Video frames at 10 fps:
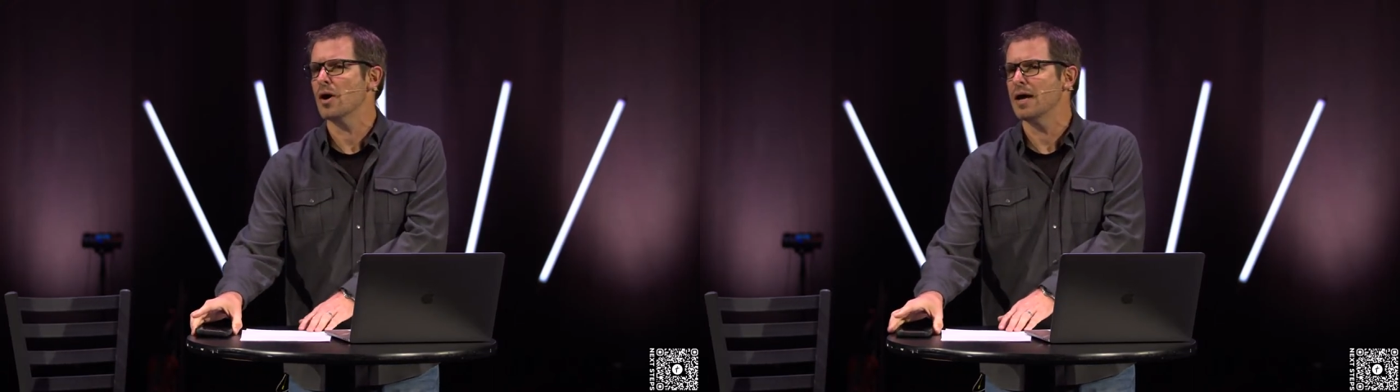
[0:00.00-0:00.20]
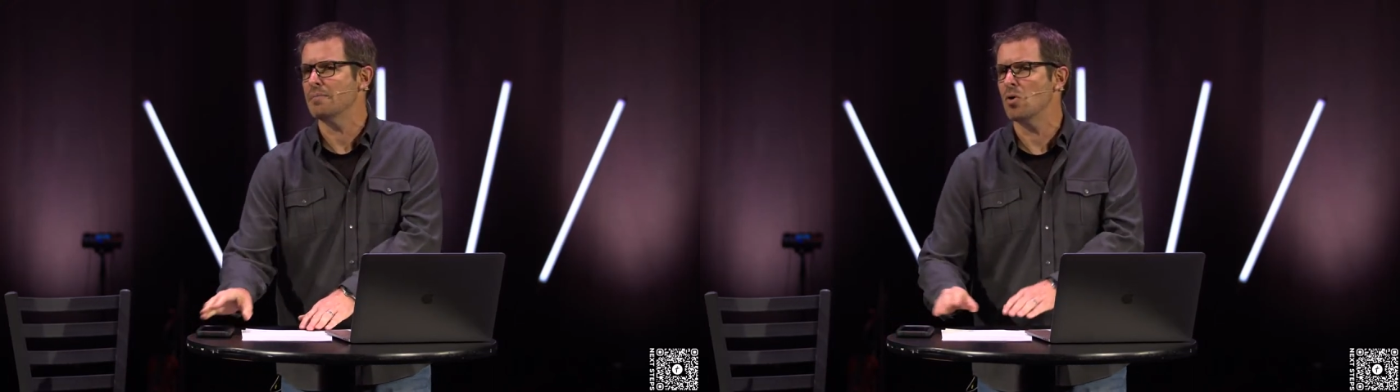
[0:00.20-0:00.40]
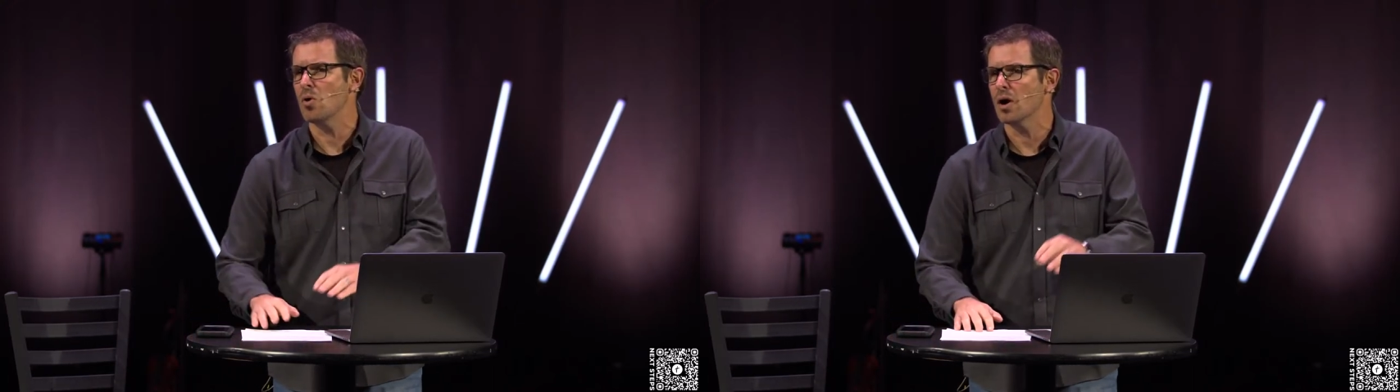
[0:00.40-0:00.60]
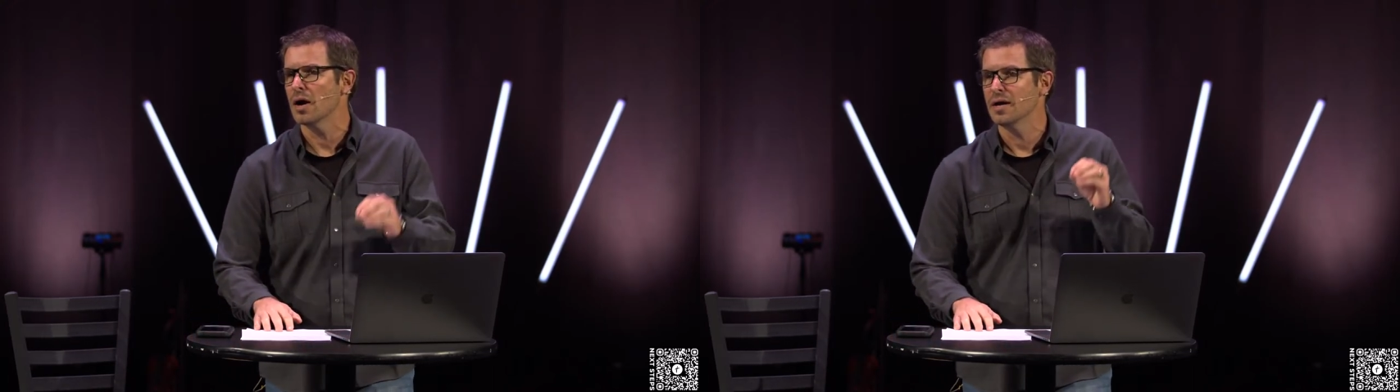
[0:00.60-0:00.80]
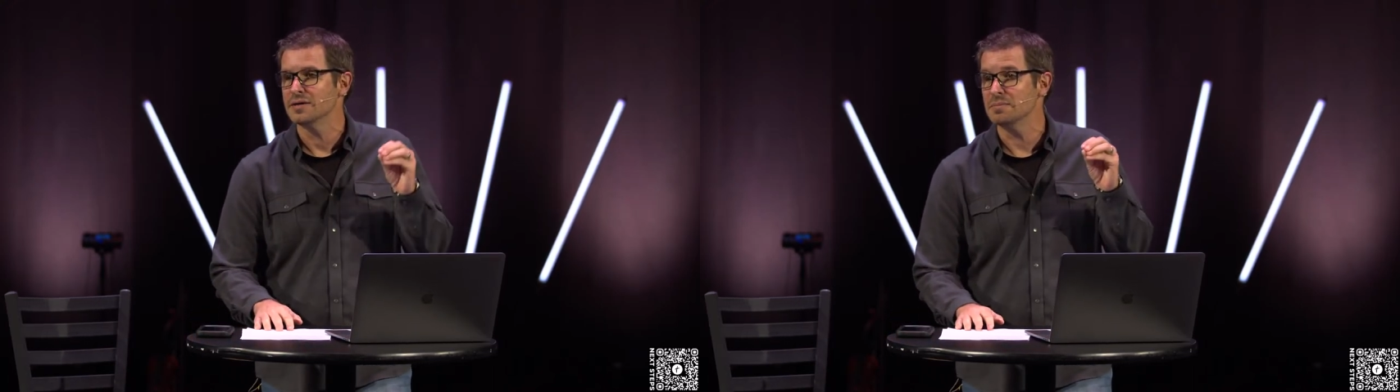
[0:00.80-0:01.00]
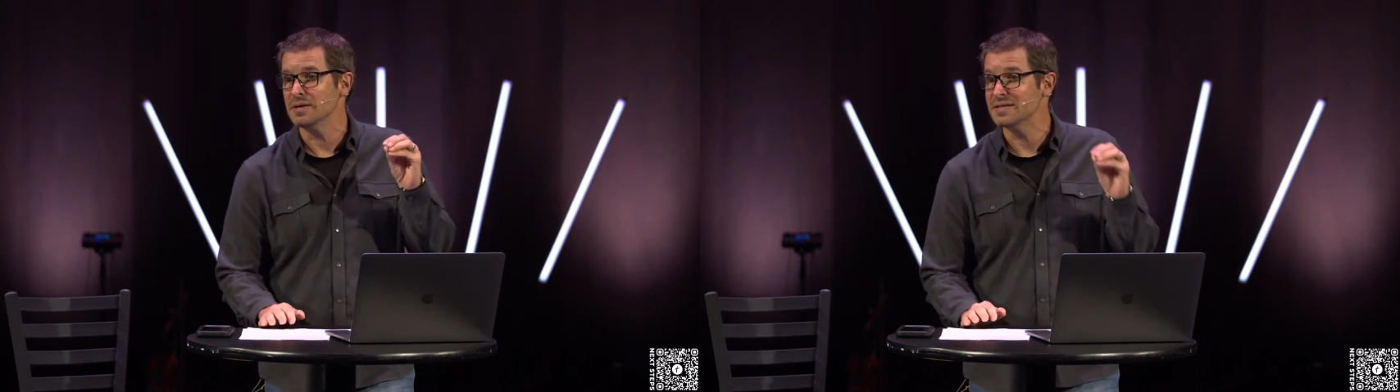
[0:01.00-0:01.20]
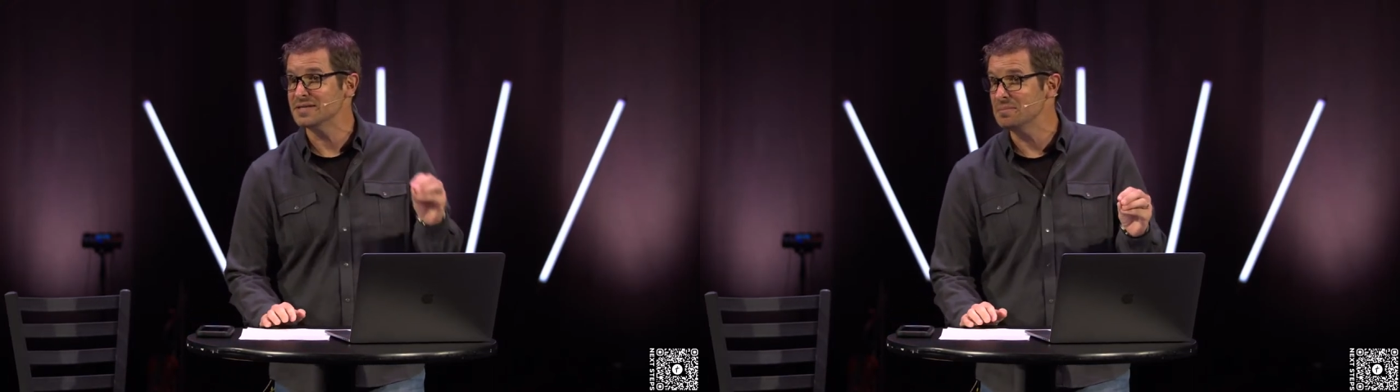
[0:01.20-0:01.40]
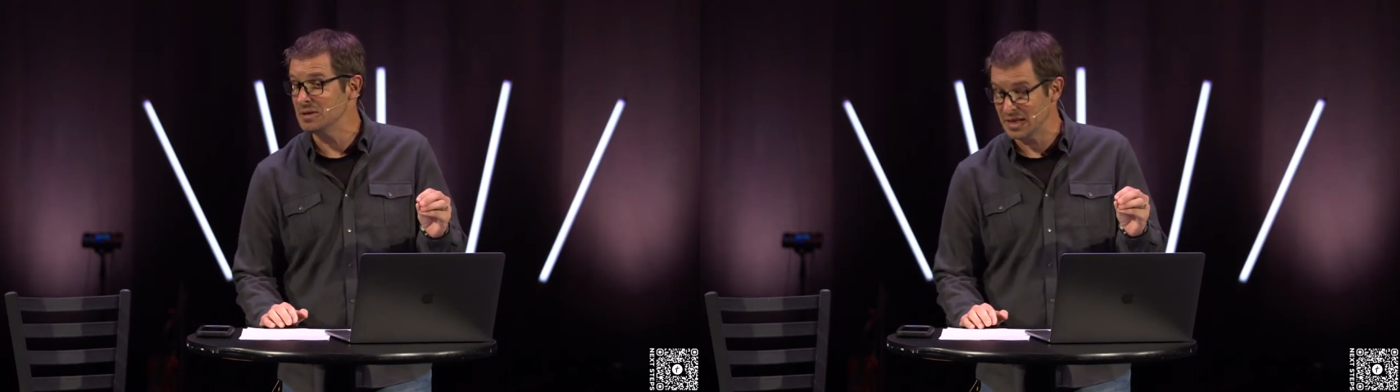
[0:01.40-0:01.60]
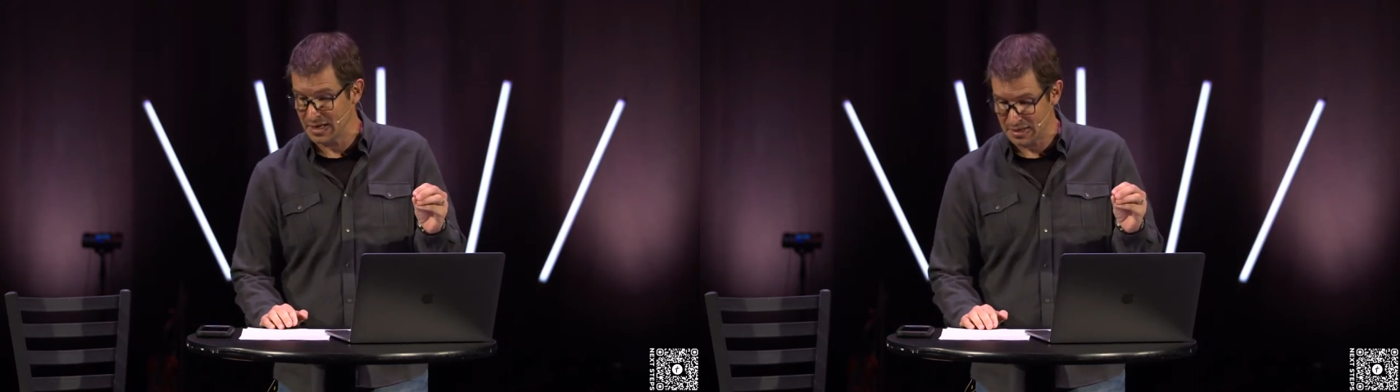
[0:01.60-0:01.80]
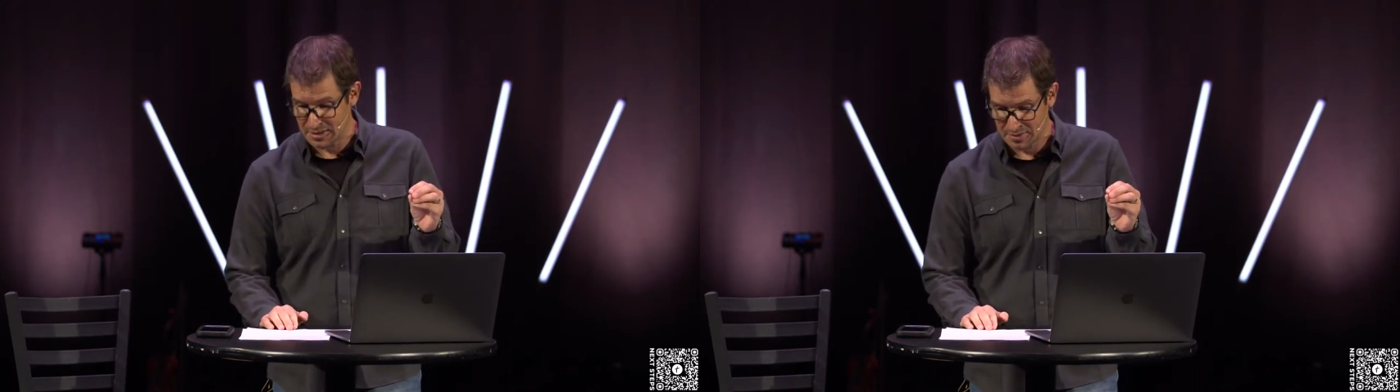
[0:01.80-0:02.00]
and more to be stimulated.